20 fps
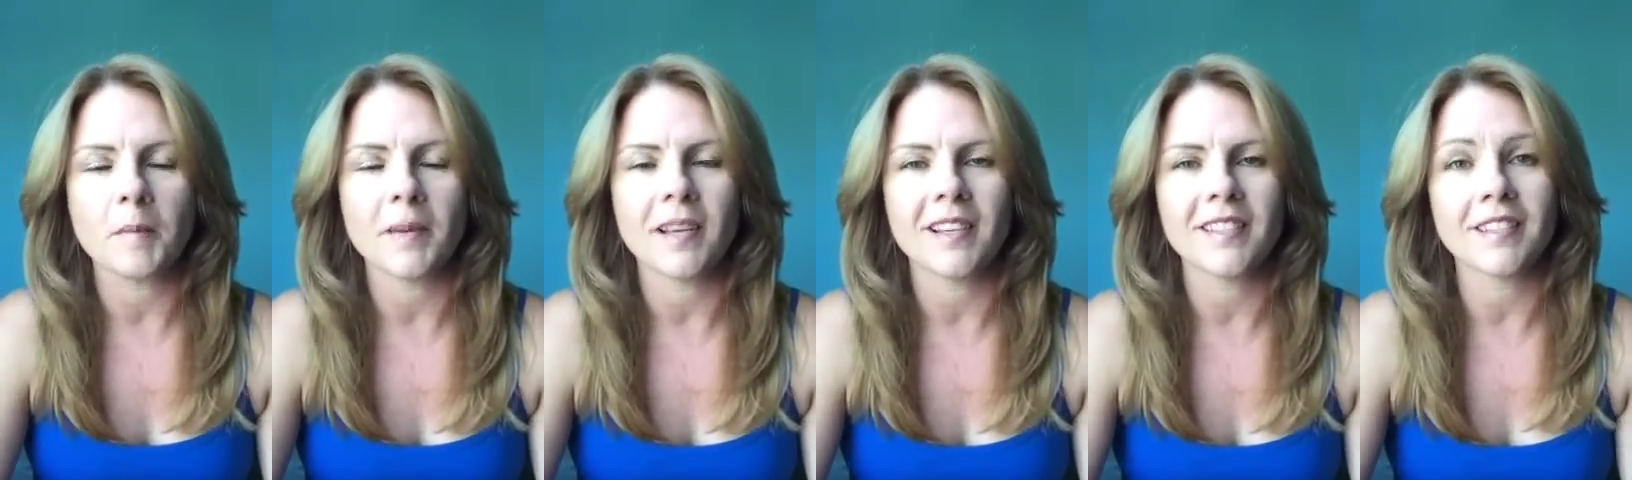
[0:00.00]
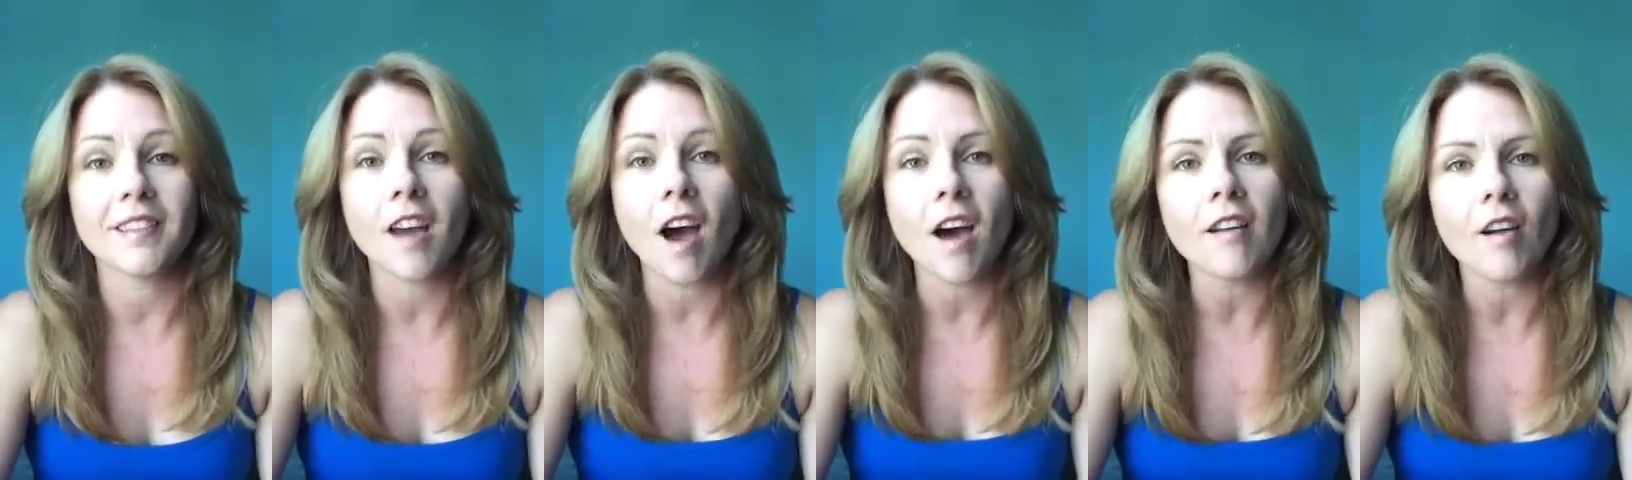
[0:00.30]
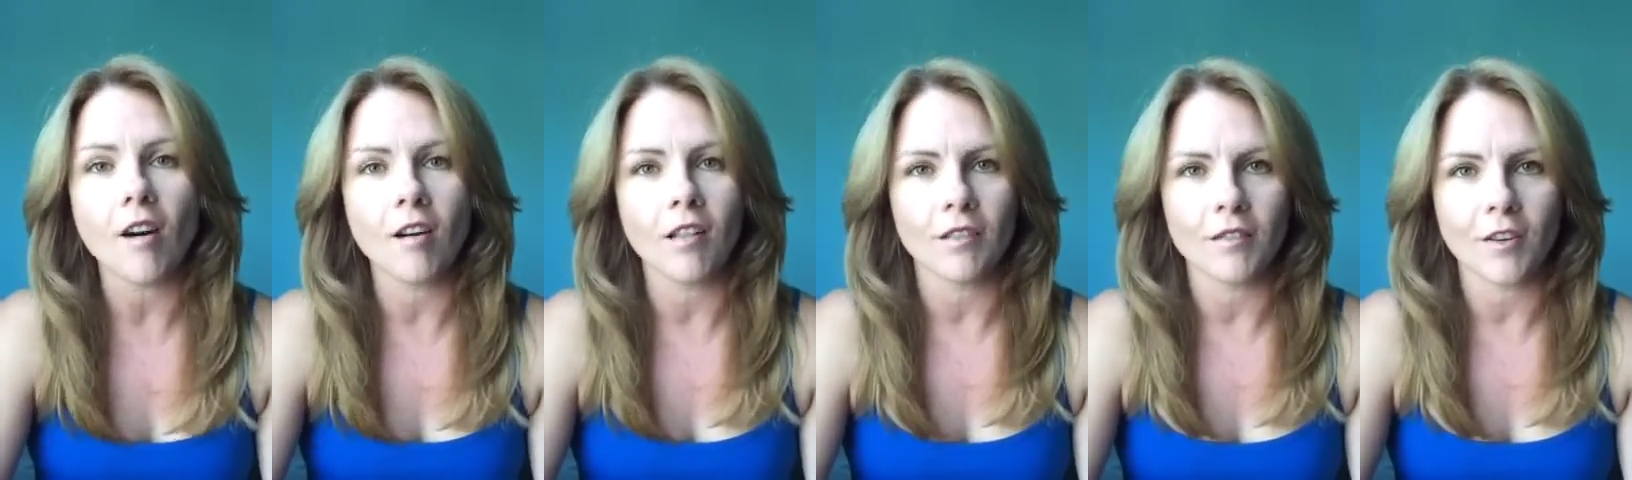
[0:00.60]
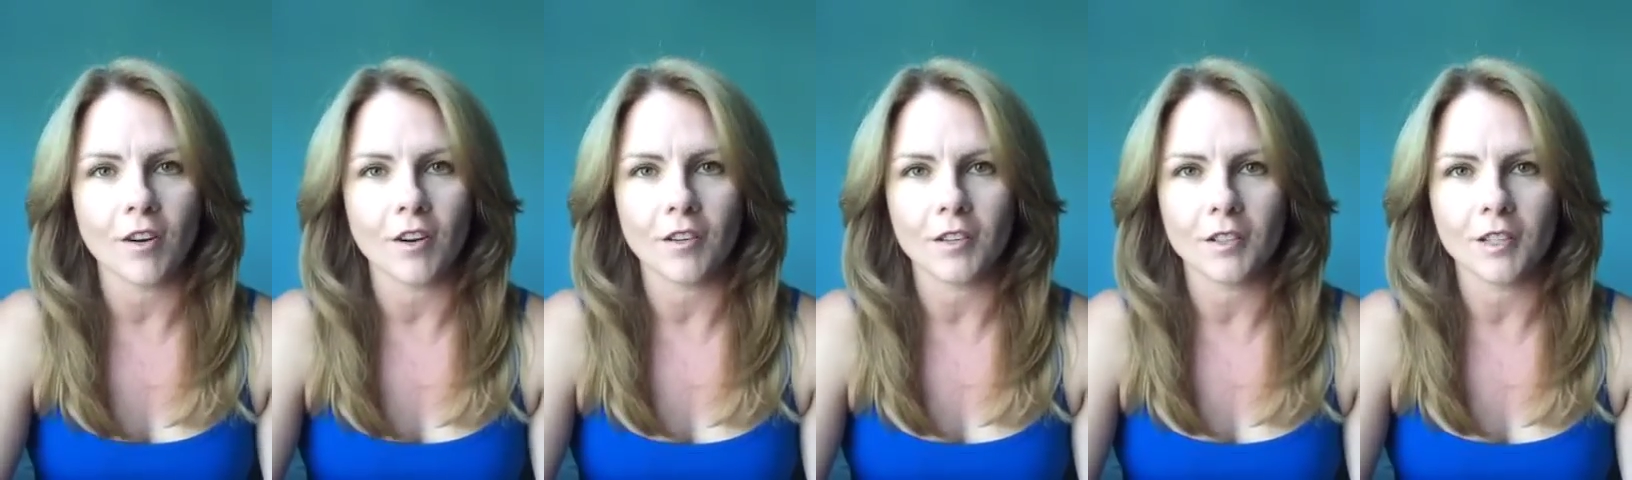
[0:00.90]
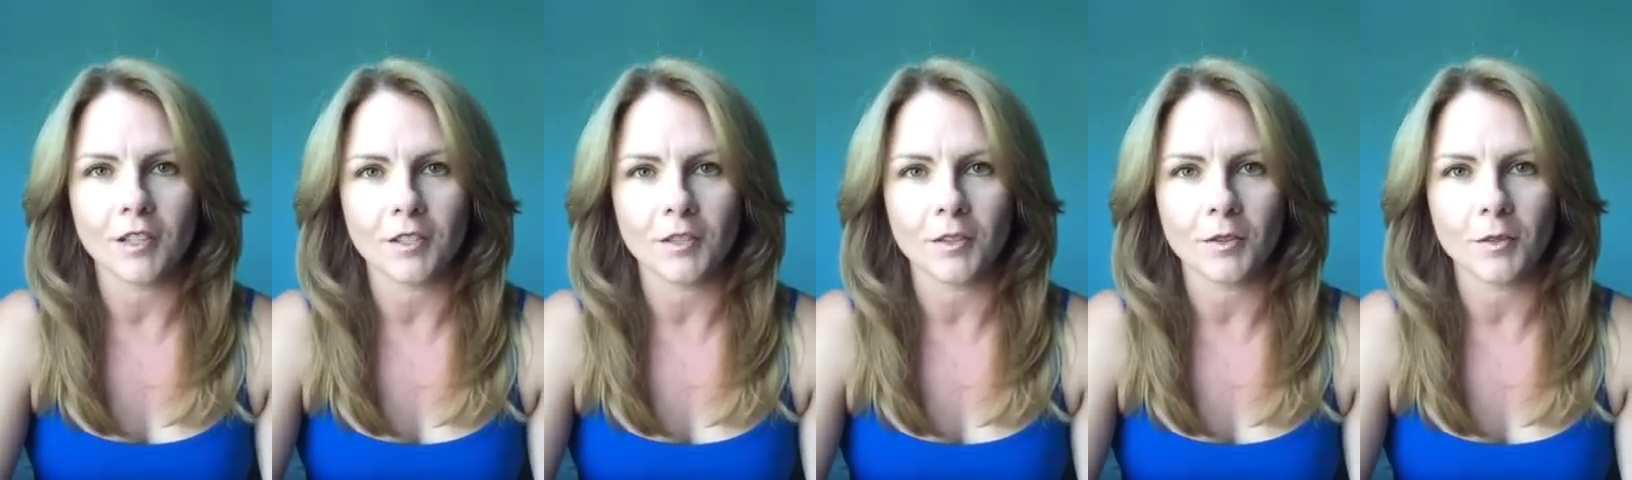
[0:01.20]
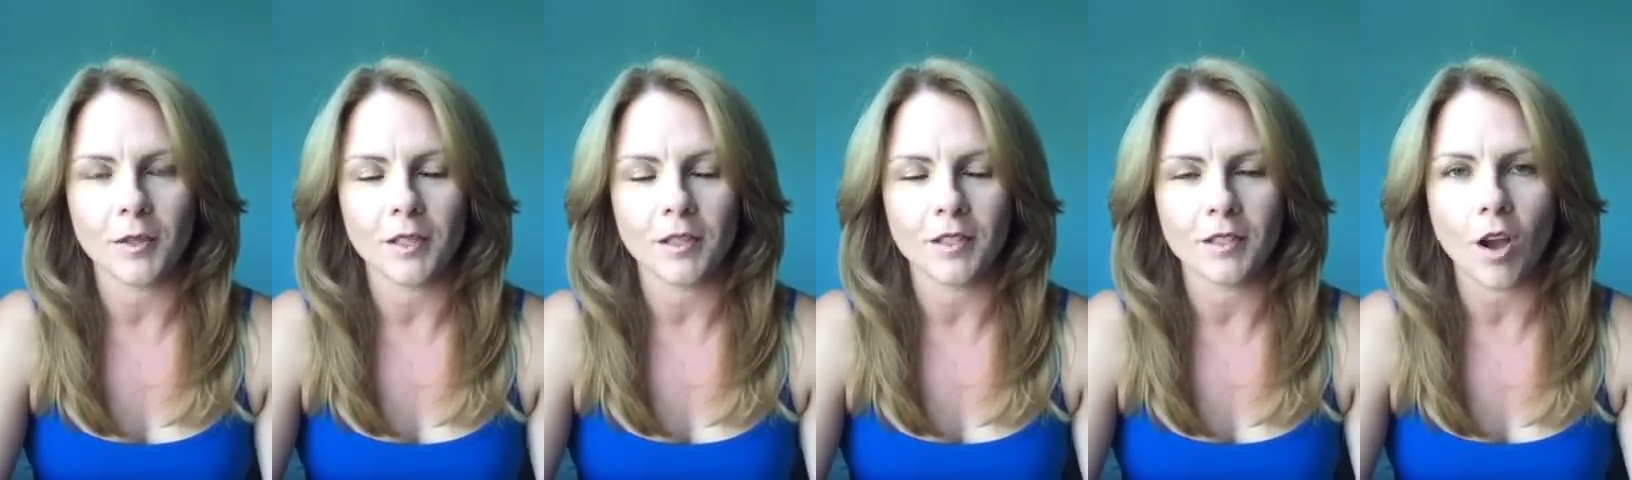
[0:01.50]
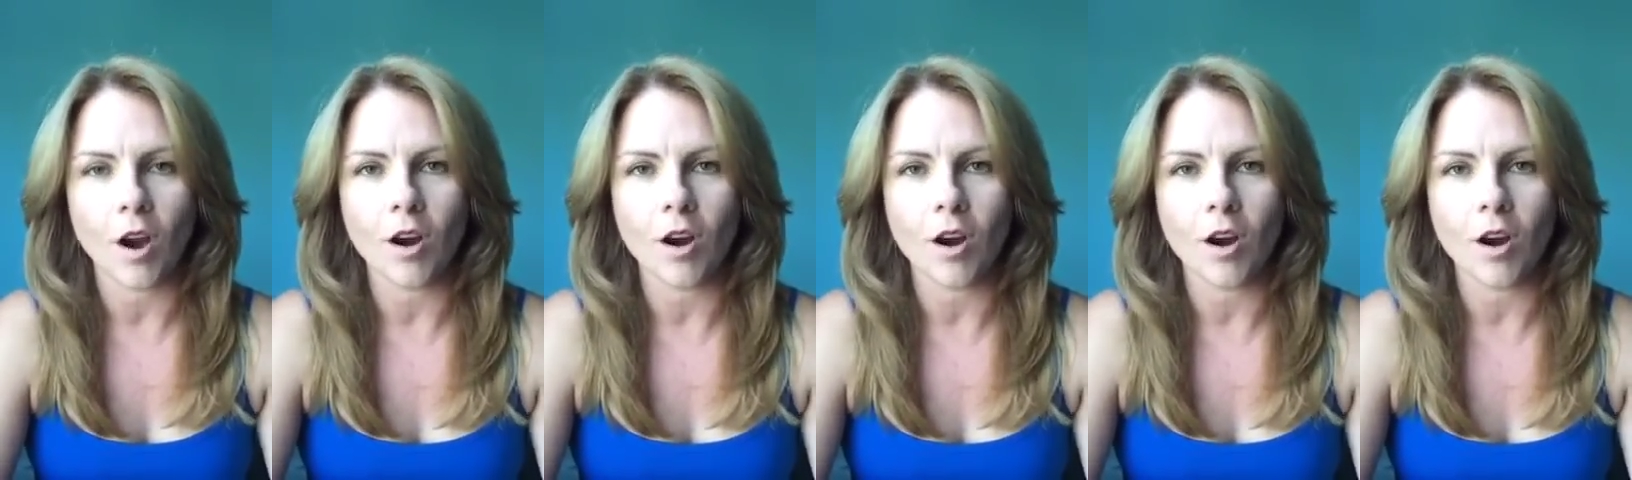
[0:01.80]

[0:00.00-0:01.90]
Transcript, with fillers: because not all of our essential oils